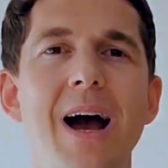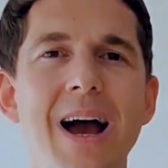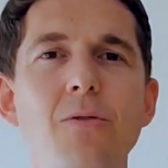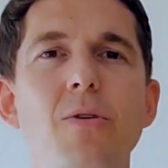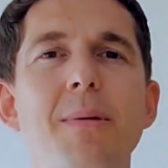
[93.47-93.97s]

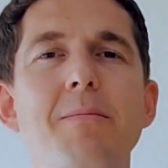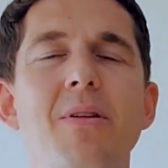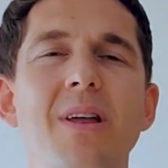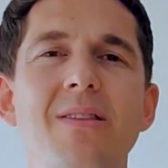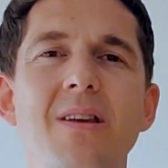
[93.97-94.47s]
And
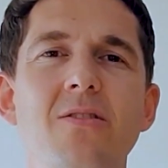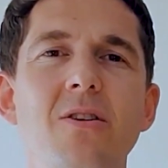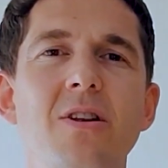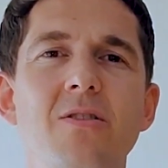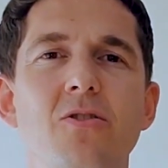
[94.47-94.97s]
remember that these
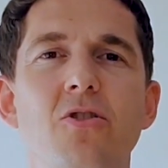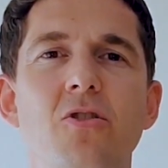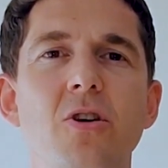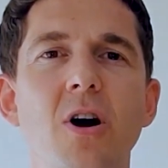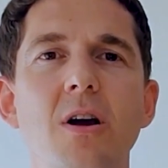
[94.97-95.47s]
ideas are
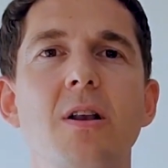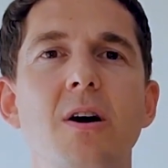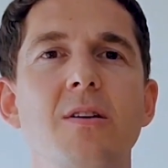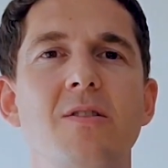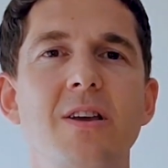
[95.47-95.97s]
just
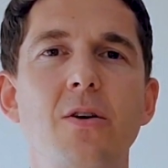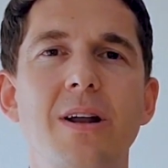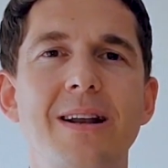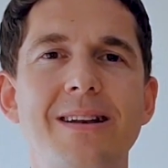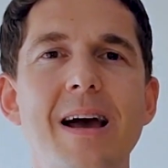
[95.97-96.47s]
guidelines that you
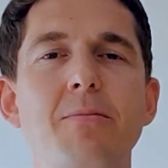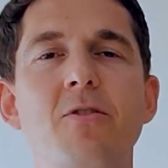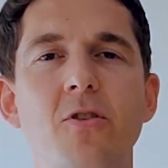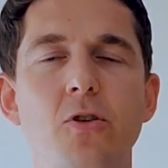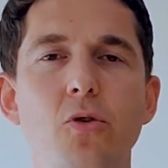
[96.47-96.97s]
can
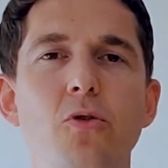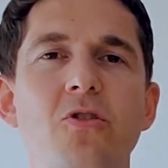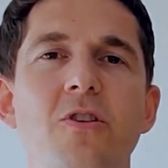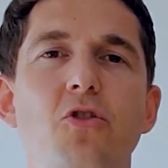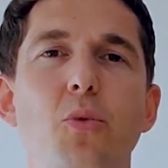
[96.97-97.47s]
adapt to your
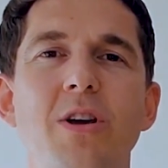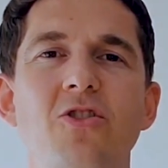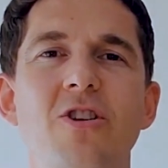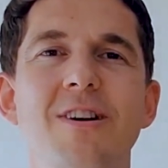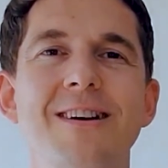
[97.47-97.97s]

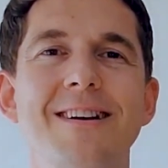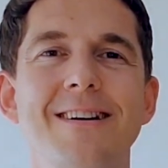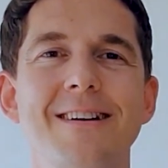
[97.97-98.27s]
situation.